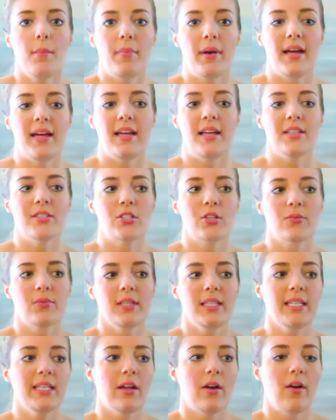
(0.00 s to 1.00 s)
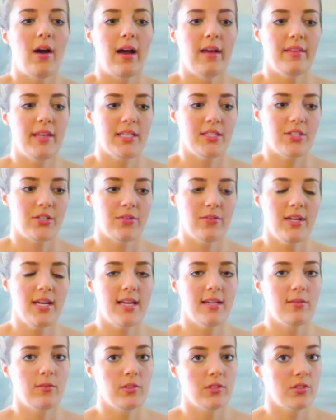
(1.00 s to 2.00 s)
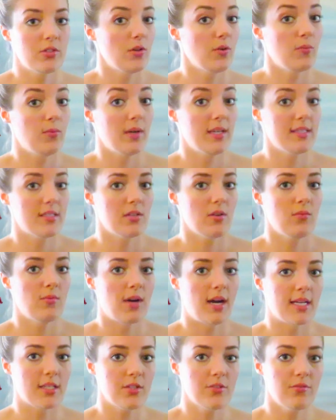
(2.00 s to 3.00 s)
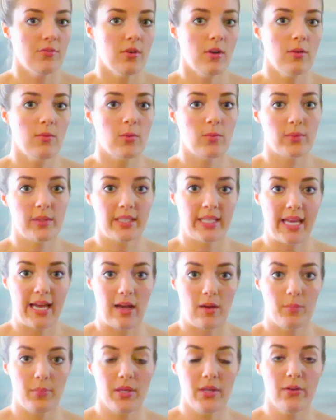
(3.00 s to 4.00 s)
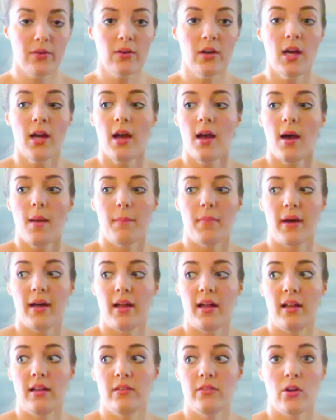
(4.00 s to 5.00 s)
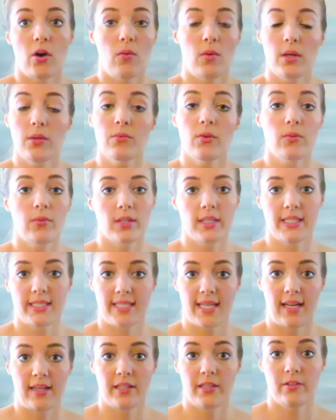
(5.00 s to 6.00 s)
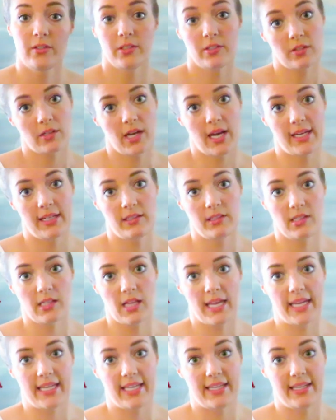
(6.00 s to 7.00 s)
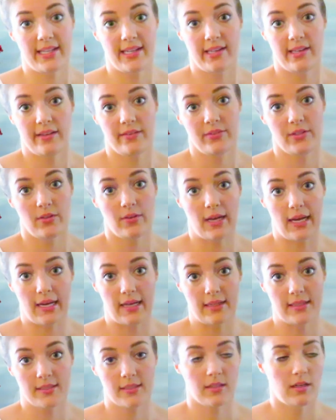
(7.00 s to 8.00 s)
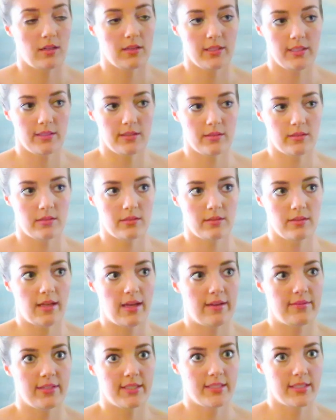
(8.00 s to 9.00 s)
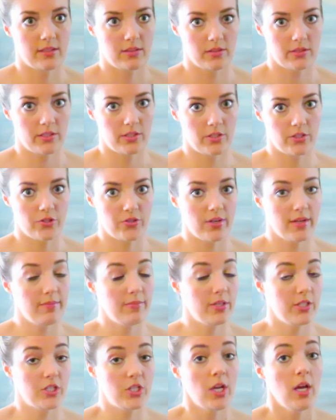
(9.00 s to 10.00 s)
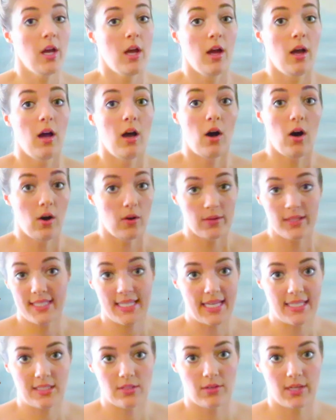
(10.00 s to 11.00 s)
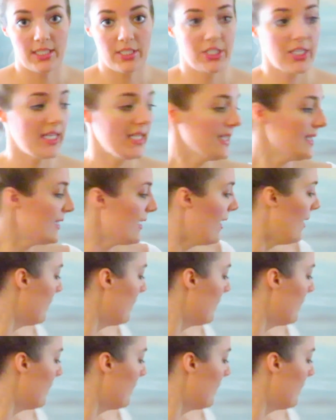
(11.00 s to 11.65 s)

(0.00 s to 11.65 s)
but to really know how they do it and what to watch for will really help you. But no one will really tell you, and you'll kind of look like an idiot if you ask every single surgery, which always ask questions.